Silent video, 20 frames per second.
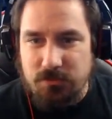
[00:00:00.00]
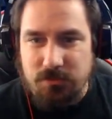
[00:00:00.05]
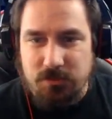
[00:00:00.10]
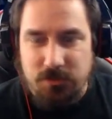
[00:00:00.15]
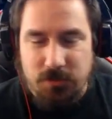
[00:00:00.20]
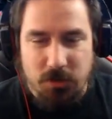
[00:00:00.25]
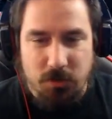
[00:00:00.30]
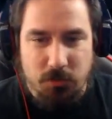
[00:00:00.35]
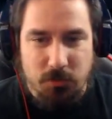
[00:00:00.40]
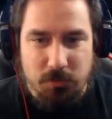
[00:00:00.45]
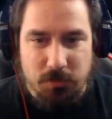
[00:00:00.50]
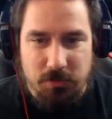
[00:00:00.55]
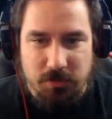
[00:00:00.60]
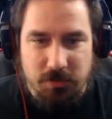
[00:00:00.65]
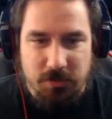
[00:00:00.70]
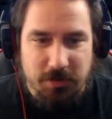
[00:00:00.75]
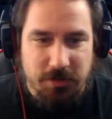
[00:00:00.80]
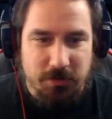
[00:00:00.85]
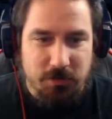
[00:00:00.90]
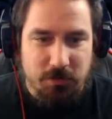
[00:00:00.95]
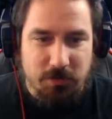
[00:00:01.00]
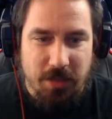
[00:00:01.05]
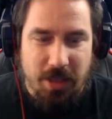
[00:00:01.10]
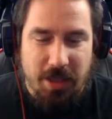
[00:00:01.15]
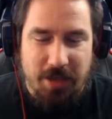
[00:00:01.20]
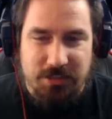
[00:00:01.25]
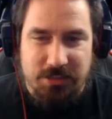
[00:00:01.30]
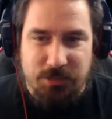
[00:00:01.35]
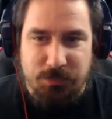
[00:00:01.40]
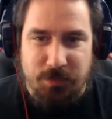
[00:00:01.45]
Oh, a little
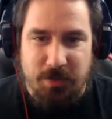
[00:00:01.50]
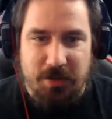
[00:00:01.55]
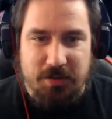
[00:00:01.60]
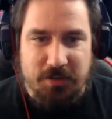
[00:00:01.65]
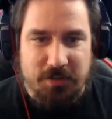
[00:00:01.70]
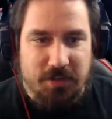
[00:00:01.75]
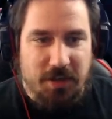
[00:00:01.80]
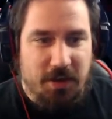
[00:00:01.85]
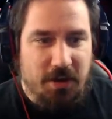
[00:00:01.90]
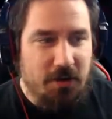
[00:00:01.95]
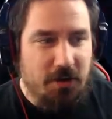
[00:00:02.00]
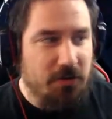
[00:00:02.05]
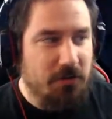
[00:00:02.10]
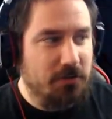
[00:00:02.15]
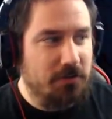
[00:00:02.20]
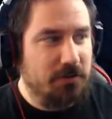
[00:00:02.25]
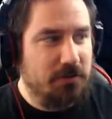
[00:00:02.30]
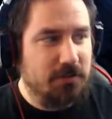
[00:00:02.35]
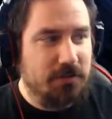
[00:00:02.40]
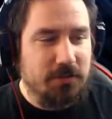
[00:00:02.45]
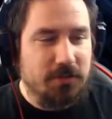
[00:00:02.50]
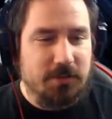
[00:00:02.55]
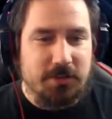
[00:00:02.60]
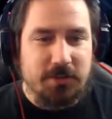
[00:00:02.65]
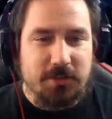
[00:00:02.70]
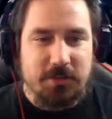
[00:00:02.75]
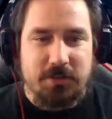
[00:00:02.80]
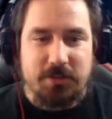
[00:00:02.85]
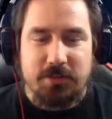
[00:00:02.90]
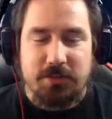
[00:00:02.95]
lag spike there.
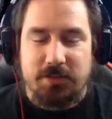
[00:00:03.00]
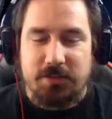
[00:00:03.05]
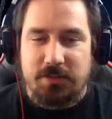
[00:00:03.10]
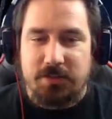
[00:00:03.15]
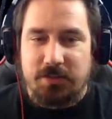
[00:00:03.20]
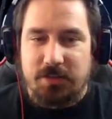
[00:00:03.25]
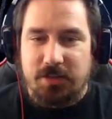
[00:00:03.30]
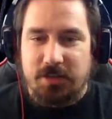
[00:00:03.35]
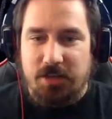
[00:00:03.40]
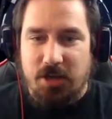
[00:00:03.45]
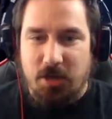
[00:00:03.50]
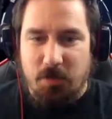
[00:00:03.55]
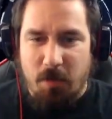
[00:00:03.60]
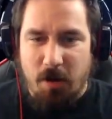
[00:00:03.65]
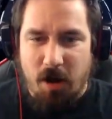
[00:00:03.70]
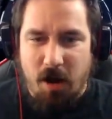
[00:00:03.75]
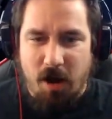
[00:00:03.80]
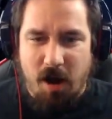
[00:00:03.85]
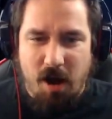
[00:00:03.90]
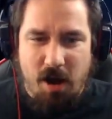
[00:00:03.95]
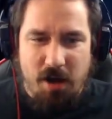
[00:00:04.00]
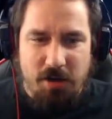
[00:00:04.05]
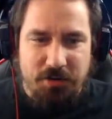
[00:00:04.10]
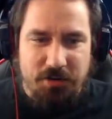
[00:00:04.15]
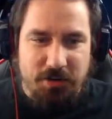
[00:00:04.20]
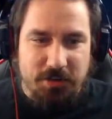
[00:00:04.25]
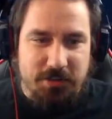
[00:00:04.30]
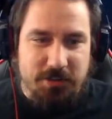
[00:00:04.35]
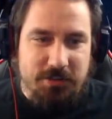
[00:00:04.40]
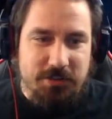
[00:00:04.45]
Come
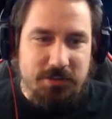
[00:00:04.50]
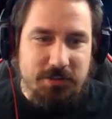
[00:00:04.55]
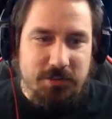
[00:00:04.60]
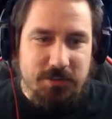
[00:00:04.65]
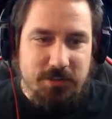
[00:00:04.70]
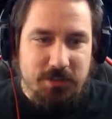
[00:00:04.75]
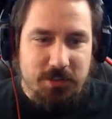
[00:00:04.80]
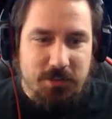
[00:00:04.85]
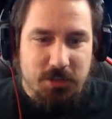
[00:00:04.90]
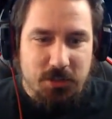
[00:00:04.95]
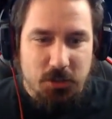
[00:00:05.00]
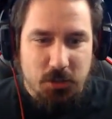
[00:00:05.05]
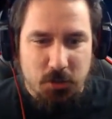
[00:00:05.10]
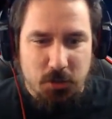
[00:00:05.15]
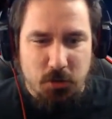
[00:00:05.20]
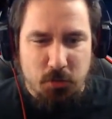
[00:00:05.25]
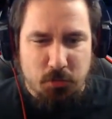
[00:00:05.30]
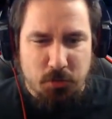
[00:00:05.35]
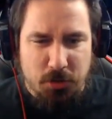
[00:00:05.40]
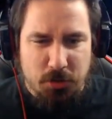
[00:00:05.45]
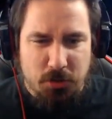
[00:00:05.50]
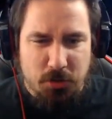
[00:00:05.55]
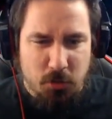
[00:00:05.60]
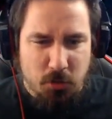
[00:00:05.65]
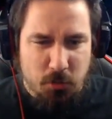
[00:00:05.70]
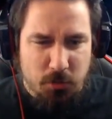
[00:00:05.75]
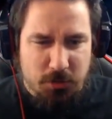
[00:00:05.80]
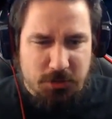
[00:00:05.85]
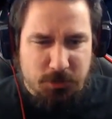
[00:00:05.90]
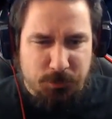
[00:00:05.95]
on. You can
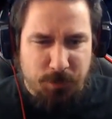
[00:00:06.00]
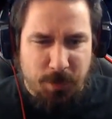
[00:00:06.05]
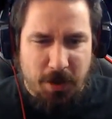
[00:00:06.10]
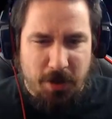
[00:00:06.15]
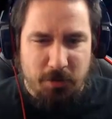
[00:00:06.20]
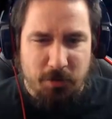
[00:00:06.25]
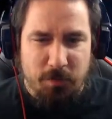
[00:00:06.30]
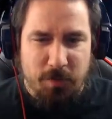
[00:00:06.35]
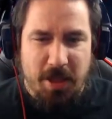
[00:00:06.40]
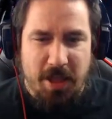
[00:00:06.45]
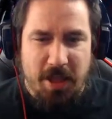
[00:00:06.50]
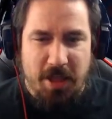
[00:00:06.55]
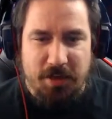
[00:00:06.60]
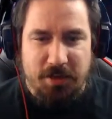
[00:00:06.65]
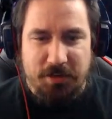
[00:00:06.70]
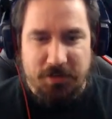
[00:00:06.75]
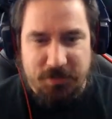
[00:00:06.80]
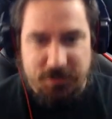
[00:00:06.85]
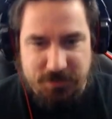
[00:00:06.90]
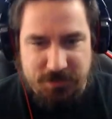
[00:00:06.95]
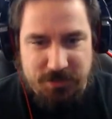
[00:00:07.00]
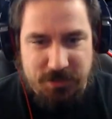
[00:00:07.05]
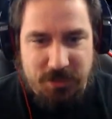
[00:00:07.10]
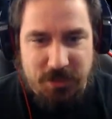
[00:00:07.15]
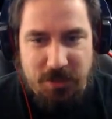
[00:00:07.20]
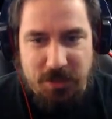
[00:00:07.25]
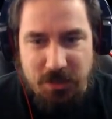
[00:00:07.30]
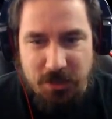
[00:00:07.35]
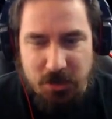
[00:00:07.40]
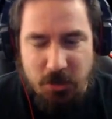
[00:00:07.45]
do it, Spider-Man.
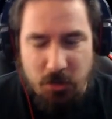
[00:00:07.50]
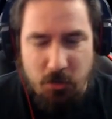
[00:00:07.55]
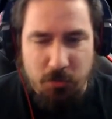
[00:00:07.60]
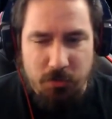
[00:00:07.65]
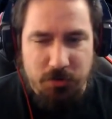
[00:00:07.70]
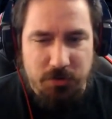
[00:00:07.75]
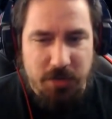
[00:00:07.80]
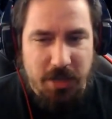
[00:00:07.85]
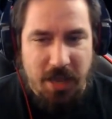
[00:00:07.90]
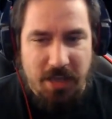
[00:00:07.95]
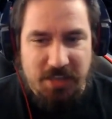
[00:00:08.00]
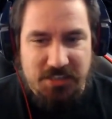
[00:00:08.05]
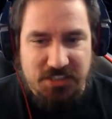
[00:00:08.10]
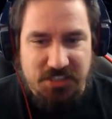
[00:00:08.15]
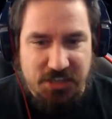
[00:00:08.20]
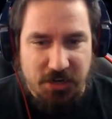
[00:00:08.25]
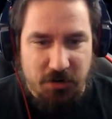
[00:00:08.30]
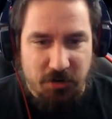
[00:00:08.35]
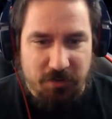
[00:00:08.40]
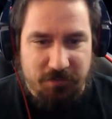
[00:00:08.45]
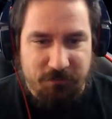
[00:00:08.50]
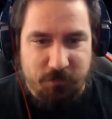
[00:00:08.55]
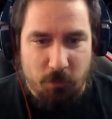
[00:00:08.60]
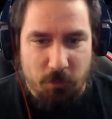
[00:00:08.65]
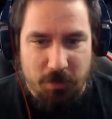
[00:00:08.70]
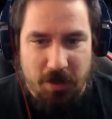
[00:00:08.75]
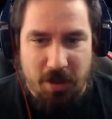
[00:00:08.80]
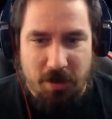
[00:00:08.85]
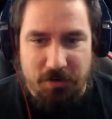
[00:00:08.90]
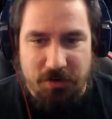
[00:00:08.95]
Who are you guys cheering
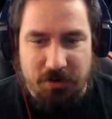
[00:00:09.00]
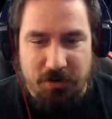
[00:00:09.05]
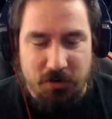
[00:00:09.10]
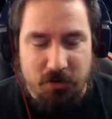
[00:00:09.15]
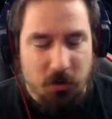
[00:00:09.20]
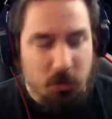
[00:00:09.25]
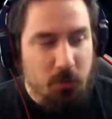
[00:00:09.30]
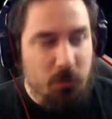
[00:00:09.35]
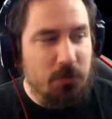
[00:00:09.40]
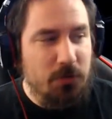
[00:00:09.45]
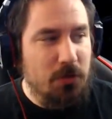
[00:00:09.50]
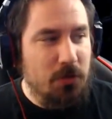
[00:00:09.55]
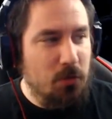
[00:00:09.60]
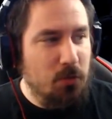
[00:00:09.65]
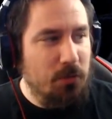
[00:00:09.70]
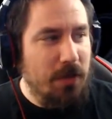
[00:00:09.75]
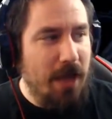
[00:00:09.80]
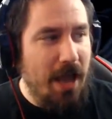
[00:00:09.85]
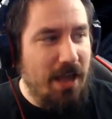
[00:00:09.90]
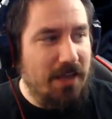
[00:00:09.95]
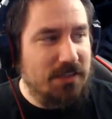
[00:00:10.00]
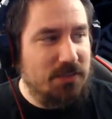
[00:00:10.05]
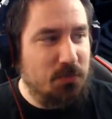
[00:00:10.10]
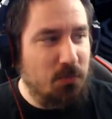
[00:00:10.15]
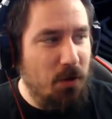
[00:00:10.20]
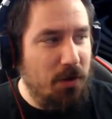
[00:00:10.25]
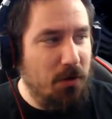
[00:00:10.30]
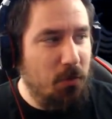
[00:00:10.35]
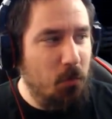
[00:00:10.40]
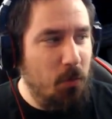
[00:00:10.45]
for down here? Who do you guys
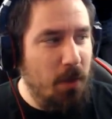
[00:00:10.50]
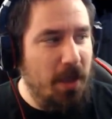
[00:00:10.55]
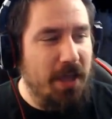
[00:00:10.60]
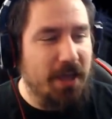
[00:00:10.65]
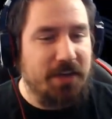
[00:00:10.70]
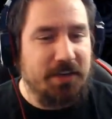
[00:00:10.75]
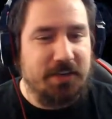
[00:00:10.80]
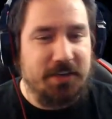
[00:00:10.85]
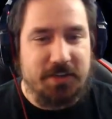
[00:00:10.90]
want to win?